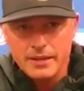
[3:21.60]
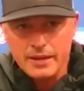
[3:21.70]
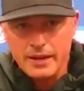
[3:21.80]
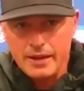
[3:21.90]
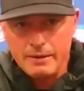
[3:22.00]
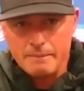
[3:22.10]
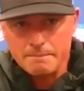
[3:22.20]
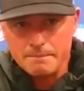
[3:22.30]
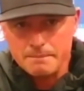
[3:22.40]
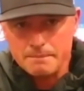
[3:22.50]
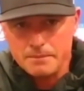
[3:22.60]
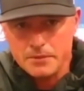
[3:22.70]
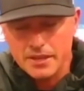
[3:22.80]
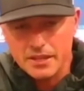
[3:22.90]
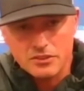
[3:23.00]

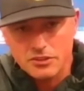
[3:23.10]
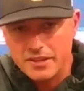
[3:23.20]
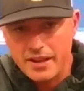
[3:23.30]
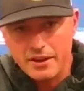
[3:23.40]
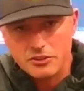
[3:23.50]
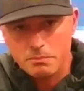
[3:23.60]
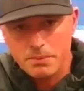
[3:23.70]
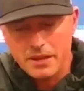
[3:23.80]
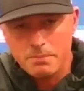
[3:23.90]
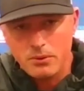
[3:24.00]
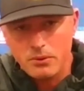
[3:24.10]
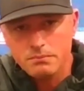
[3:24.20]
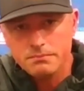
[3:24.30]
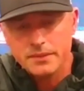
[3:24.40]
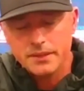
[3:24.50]
you get good character
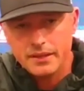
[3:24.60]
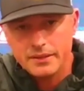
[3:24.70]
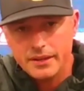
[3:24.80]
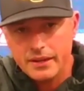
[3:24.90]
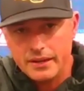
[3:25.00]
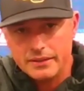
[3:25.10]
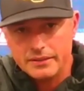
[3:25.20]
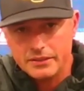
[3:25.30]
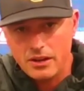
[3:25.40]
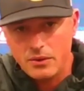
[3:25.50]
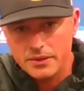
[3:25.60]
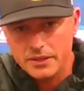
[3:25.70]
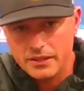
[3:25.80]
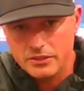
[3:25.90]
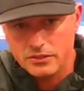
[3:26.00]
people and, you know,
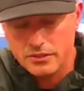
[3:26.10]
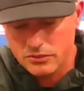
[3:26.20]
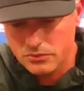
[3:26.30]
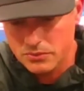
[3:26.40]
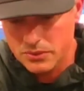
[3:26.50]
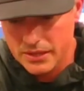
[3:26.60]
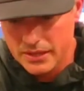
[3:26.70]
and you